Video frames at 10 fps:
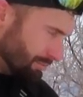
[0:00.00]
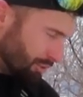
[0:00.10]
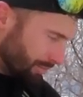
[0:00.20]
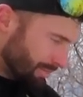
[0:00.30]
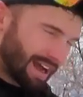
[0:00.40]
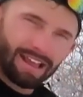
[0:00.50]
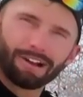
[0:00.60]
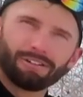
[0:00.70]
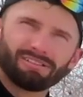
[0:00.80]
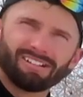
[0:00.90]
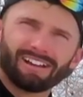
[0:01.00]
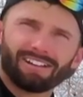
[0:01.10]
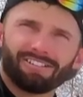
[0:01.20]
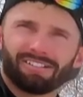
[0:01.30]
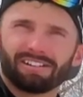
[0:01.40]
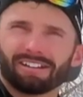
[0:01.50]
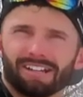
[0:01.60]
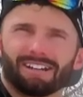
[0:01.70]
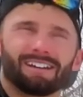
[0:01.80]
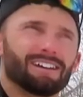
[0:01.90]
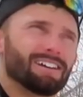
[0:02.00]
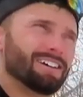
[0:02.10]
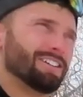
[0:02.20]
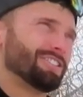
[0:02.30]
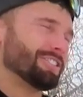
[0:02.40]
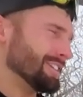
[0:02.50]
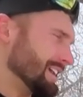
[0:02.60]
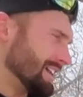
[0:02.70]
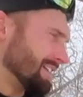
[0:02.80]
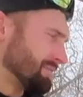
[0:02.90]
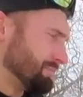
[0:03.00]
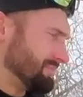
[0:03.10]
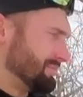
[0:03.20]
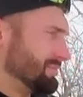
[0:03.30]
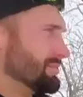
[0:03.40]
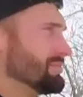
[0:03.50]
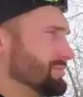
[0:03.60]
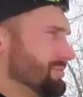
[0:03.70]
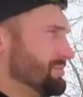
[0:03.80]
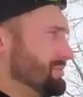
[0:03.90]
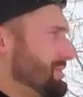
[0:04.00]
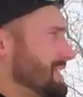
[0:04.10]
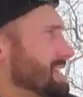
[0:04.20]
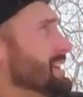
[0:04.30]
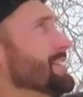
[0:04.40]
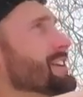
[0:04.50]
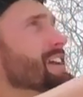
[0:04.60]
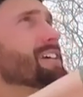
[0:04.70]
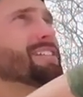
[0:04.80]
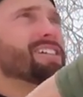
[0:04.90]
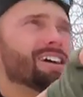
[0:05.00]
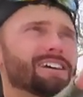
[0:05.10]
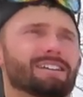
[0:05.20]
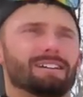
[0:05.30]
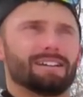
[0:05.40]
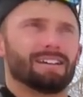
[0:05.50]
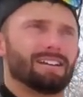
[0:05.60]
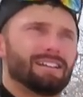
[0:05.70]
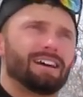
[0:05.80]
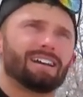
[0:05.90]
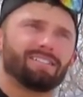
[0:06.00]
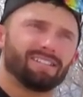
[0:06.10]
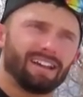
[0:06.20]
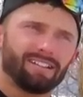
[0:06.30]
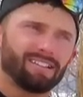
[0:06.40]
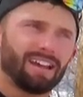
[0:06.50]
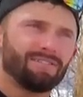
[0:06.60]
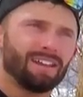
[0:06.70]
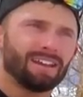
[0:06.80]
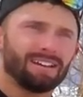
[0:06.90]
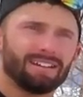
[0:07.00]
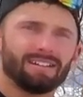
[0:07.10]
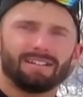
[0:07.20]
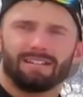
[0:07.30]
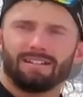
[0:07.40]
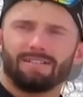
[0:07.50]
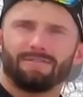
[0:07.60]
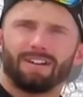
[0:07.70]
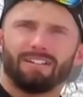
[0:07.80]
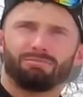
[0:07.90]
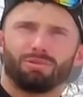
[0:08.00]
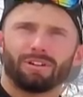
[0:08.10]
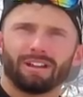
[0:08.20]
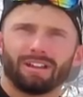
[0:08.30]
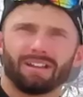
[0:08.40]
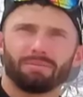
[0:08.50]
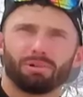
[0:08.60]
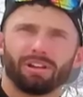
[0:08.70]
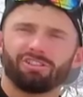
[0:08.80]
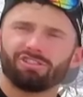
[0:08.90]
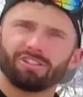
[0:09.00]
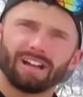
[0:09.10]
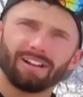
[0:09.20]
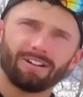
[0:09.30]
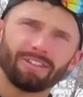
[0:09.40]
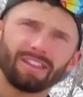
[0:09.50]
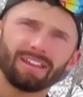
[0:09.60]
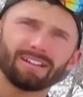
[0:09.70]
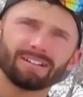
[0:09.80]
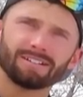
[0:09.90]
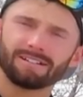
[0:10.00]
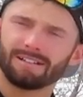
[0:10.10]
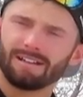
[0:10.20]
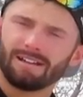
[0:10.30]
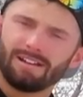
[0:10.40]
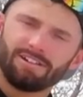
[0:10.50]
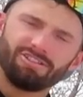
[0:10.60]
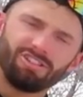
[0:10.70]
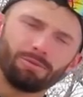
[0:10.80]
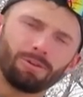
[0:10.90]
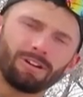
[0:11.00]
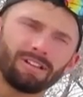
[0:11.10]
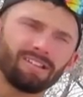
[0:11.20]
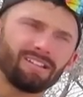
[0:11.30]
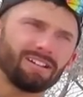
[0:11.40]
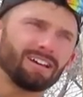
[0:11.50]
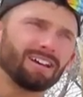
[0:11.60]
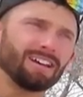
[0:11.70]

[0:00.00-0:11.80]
put him back how he was laying just to show you guys. There he is. Nice, dense, heavy five point, pretty straight on the uh, G ones, and